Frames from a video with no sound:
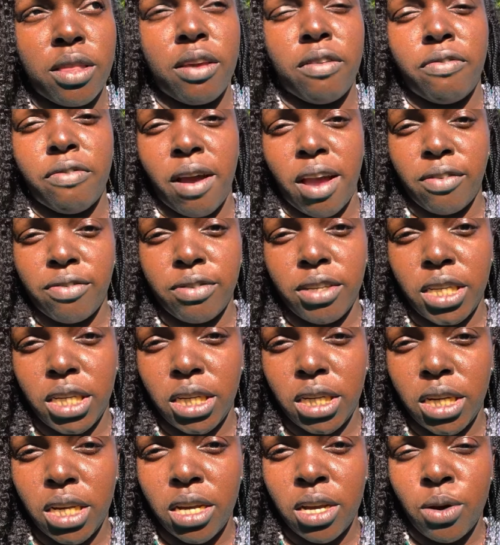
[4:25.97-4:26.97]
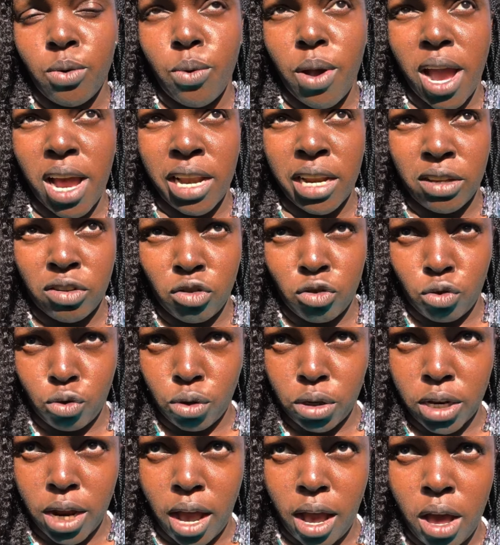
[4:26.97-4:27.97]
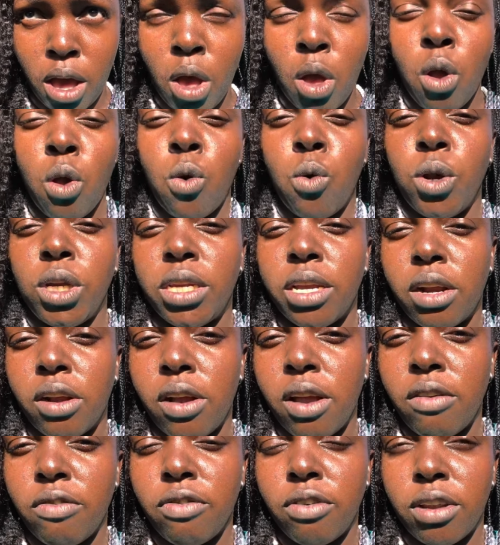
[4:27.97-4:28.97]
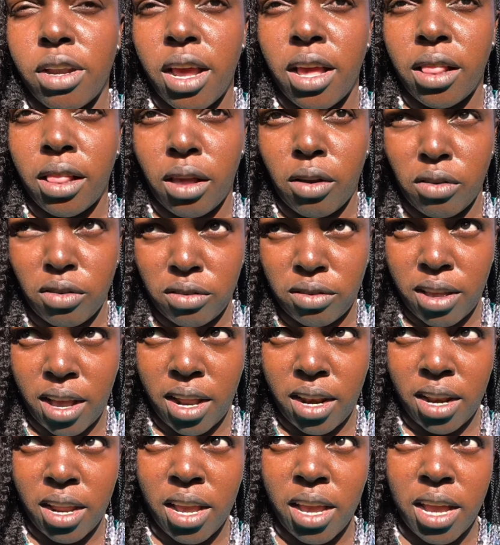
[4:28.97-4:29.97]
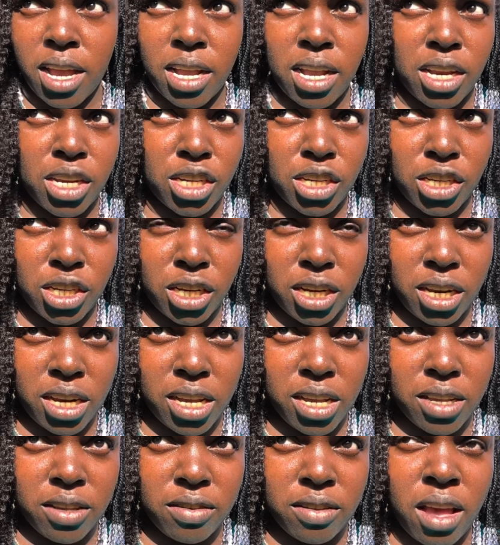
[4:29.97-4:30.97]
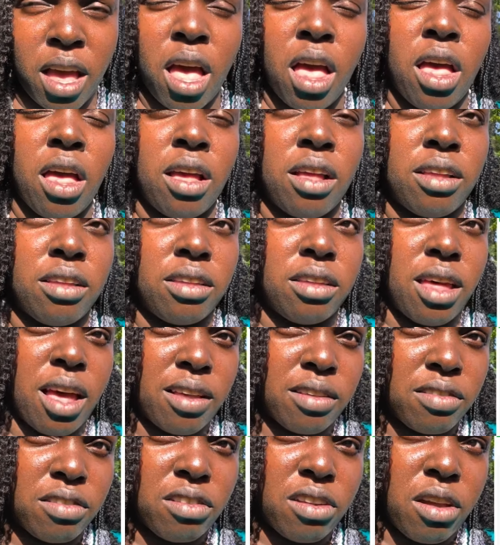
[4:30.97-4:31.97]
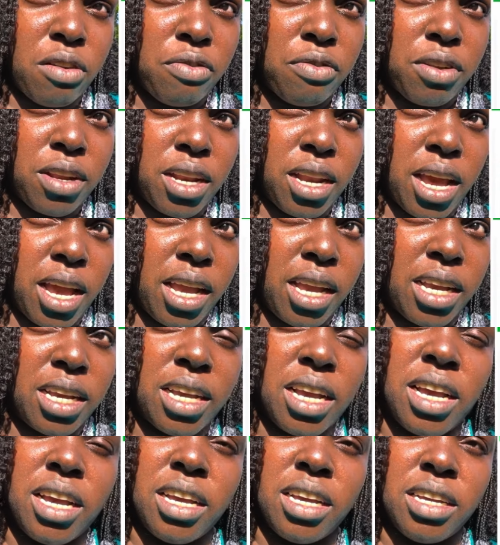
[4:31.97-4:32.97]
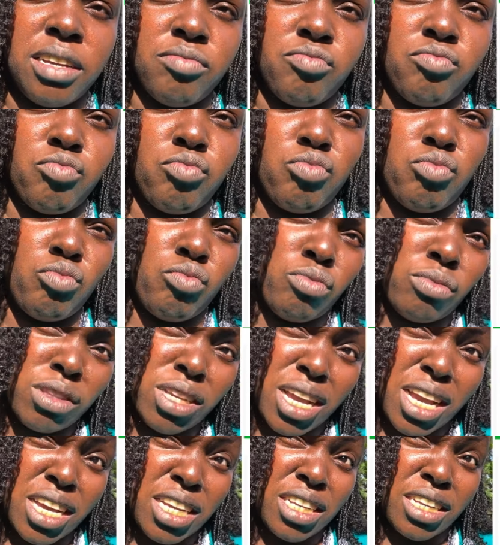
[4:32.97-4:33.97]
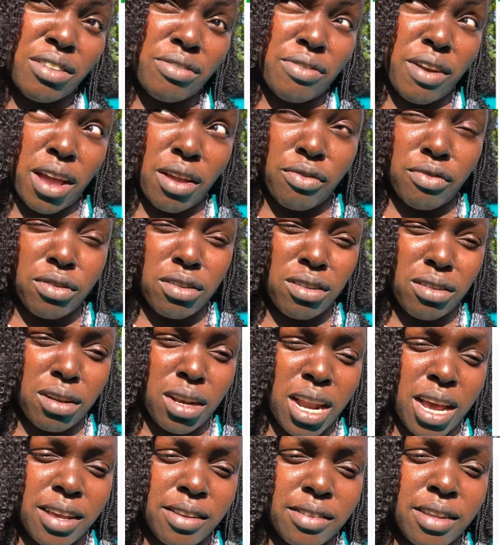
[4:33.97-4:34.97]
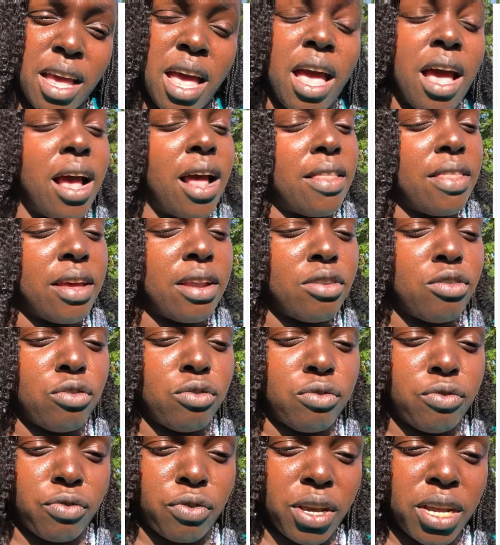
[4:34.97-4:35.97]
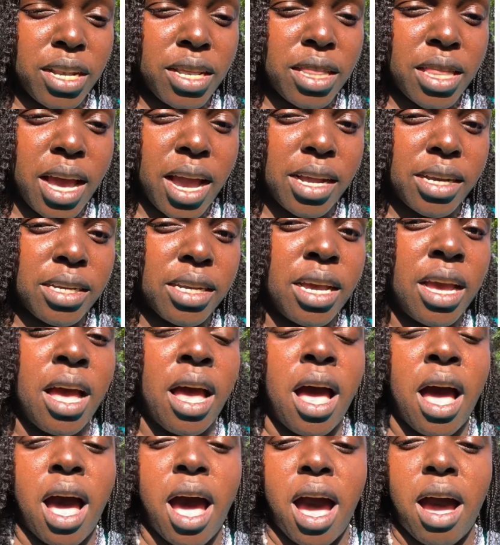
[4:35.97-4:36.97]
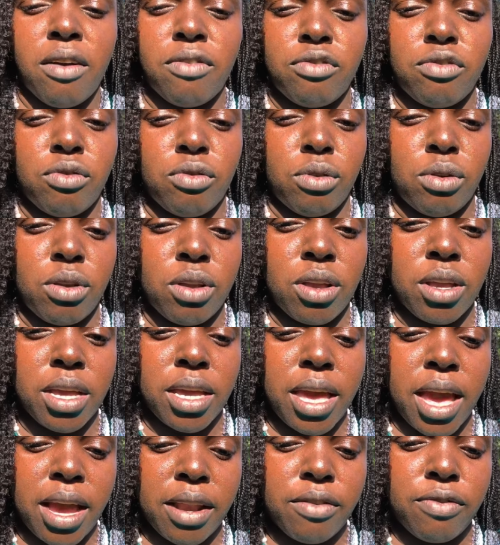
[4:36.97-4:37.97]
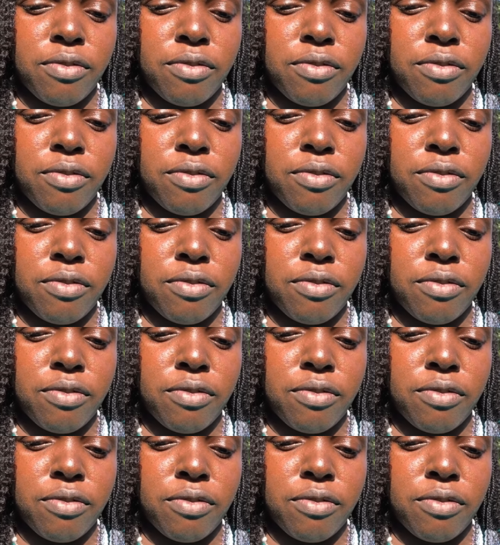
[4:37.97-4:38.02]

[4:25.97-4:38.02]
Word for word: the 5g wireless router which are going for 9000 kenyan shillings that's roughly like 85 dollars and then to feed that i have to get